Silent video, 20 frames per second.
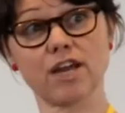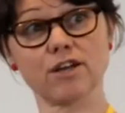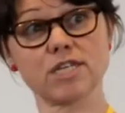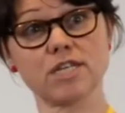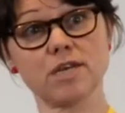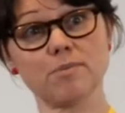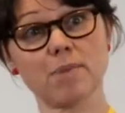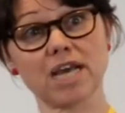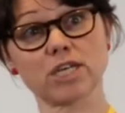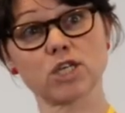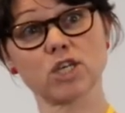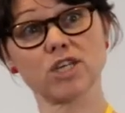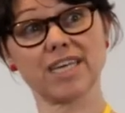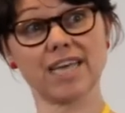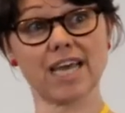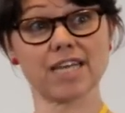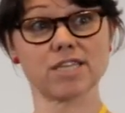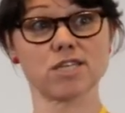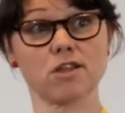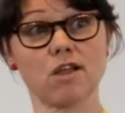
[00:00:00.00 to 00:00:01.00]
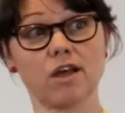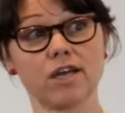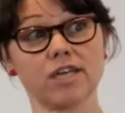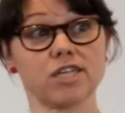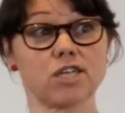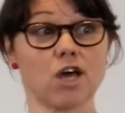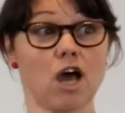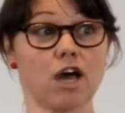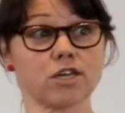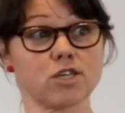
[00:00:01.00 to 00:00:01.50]
care team actually gets along
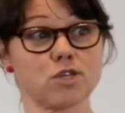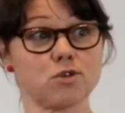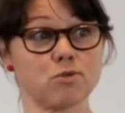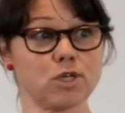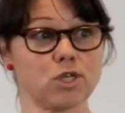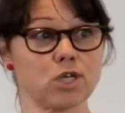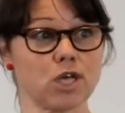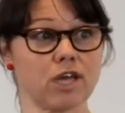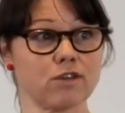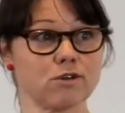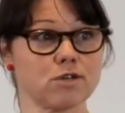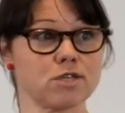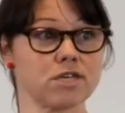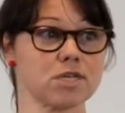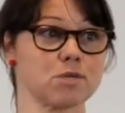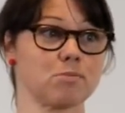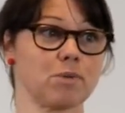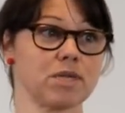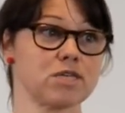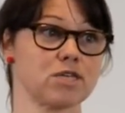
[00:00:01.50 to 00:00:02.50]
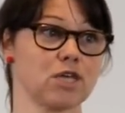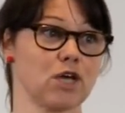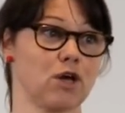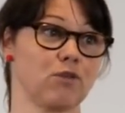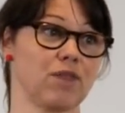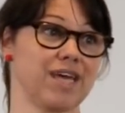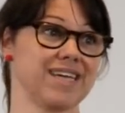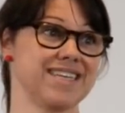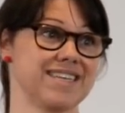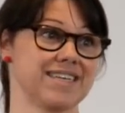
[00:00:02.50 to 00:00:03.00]
and talks to each other. 6 months
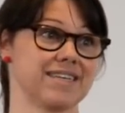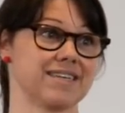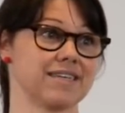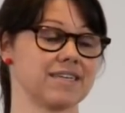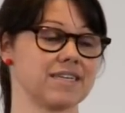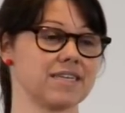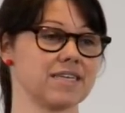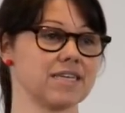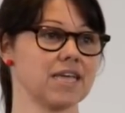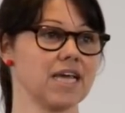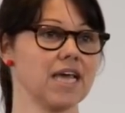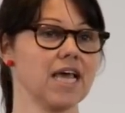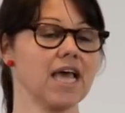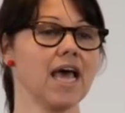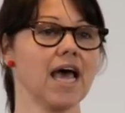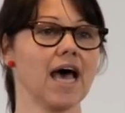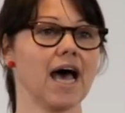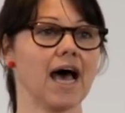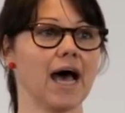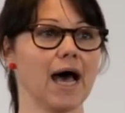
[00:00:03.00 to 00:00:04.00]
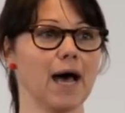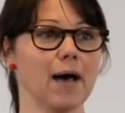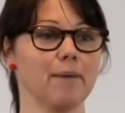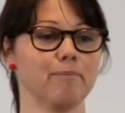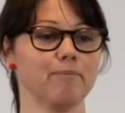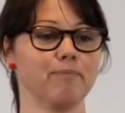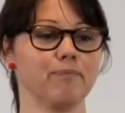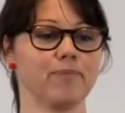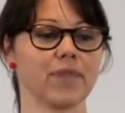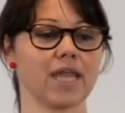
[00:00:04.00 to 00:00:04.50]
ago, they didn't.
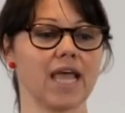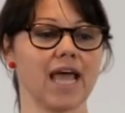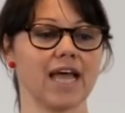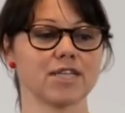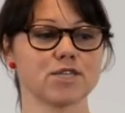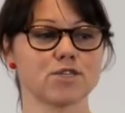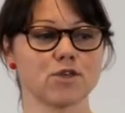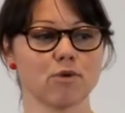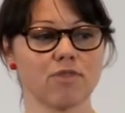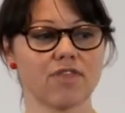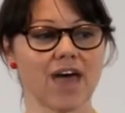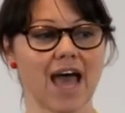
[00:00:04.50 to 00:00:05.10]
And so